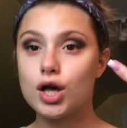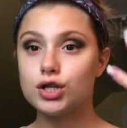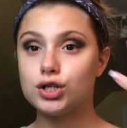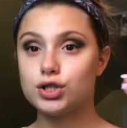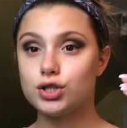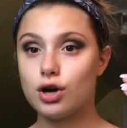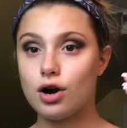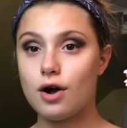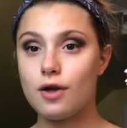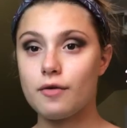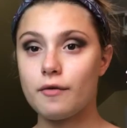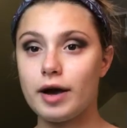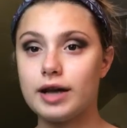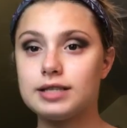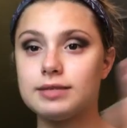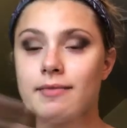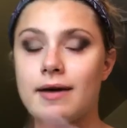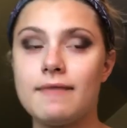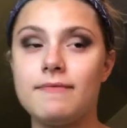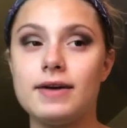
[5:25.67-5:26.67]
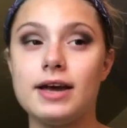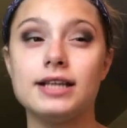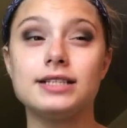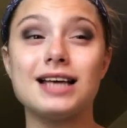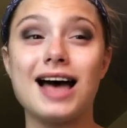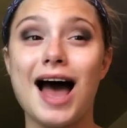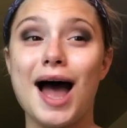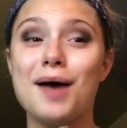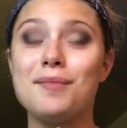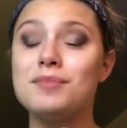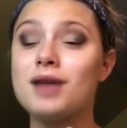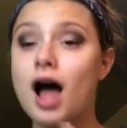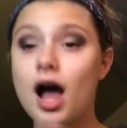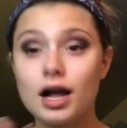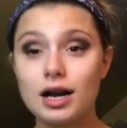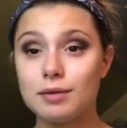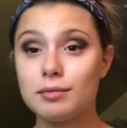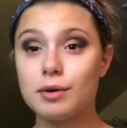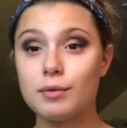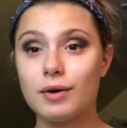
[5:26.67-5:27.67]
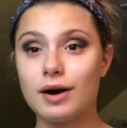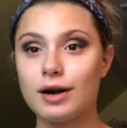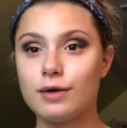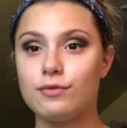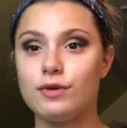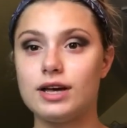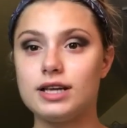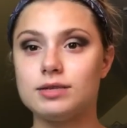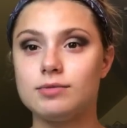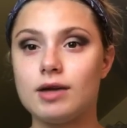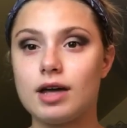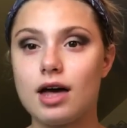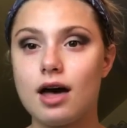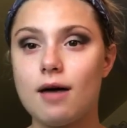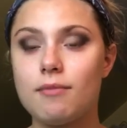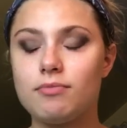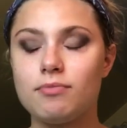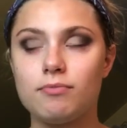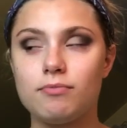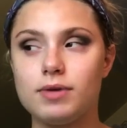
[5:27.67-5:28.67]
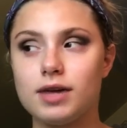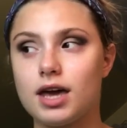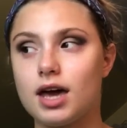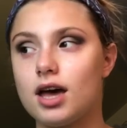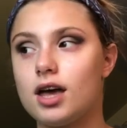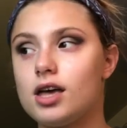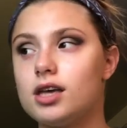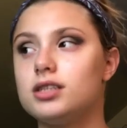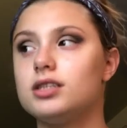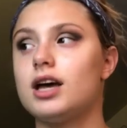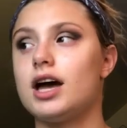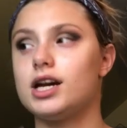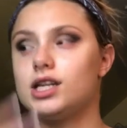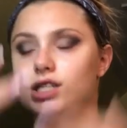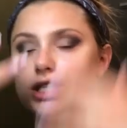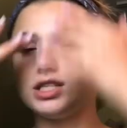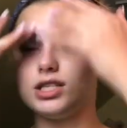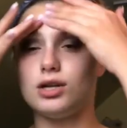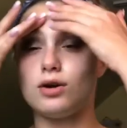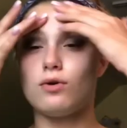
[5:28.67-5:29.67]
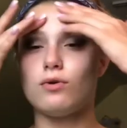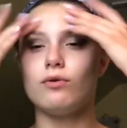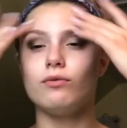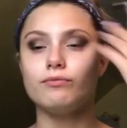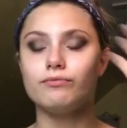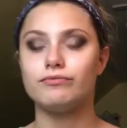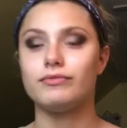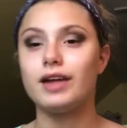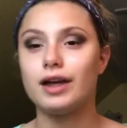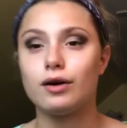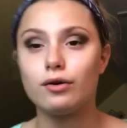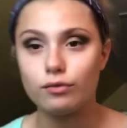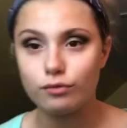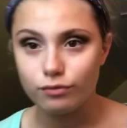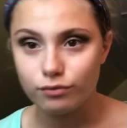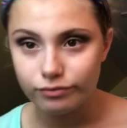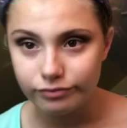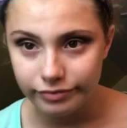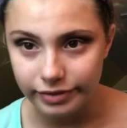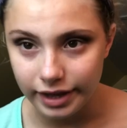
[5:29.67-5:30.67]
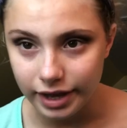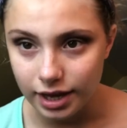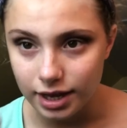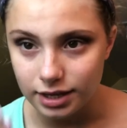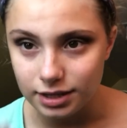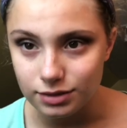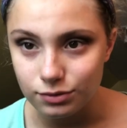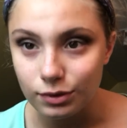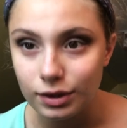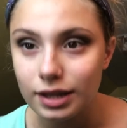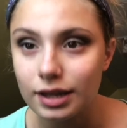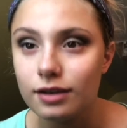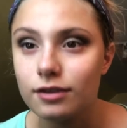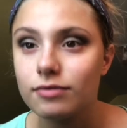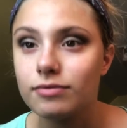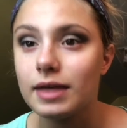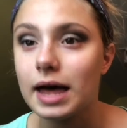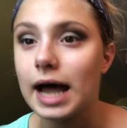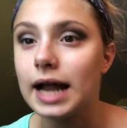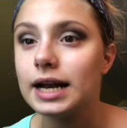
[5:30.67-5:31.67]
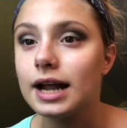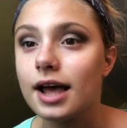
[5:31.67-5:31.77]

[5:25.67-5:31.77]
start on the rest of my face. I'm not going to be wearing face makeup because I don't think it's really that